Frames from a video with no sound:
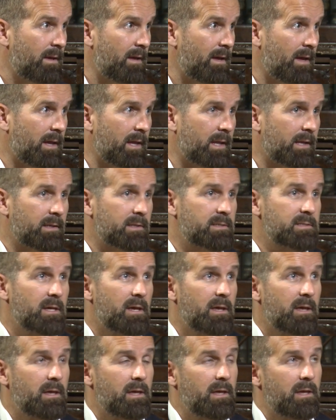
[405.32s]
And
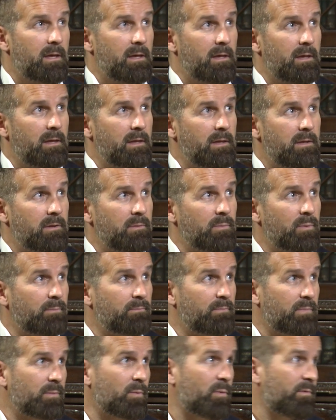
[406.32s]

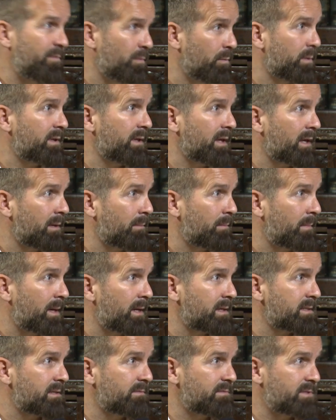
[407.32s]
the more forward-thinking
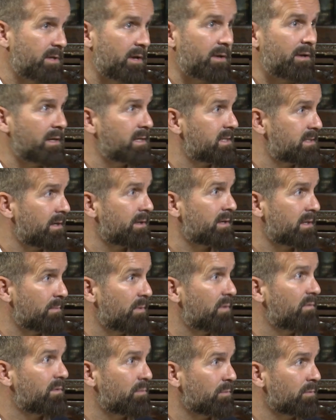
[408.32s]
banks have certainly started to
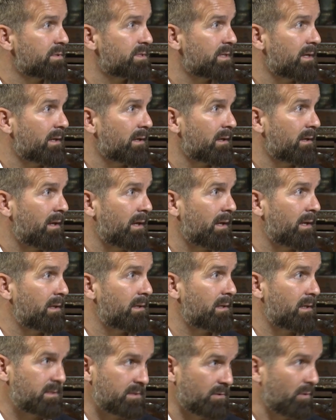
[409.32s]
move towards that. And
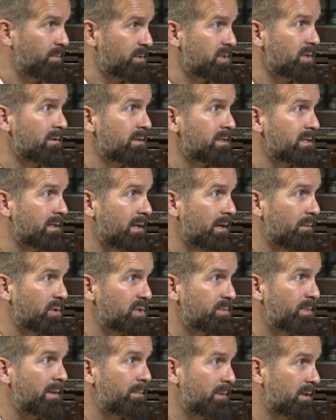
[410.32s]
there's an opportunity there
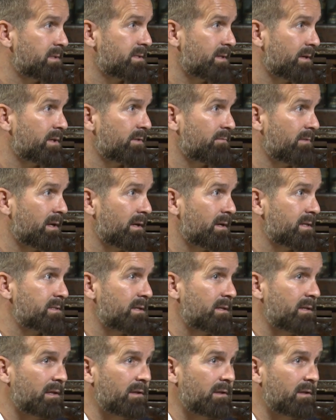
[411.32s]
which people are starting to realise. And I think